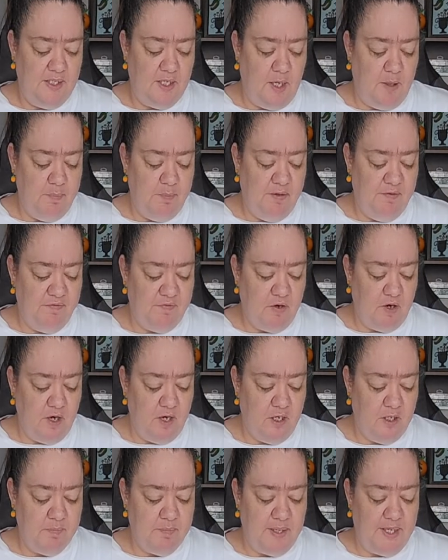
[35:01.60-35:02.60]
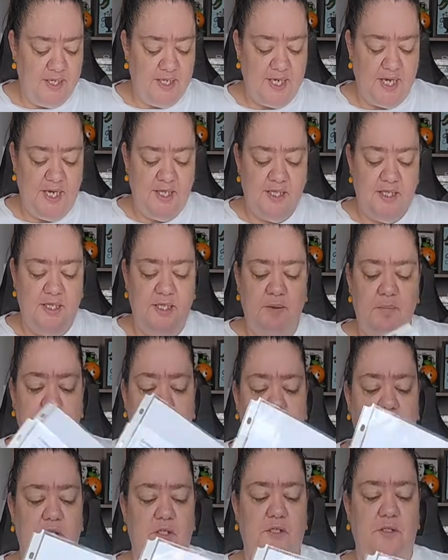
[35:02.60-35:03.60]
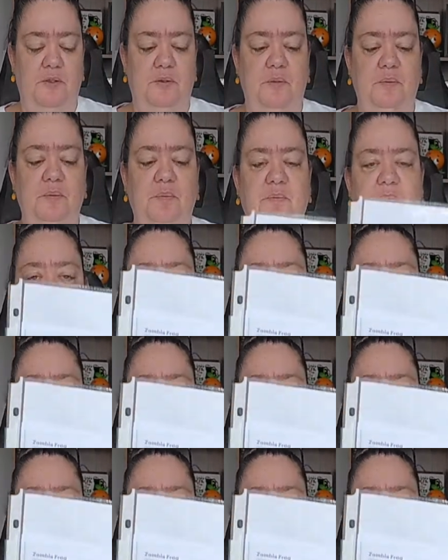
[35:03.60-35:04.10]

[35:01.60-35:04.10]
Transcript: Zombie Frog by Kathleen Burlew.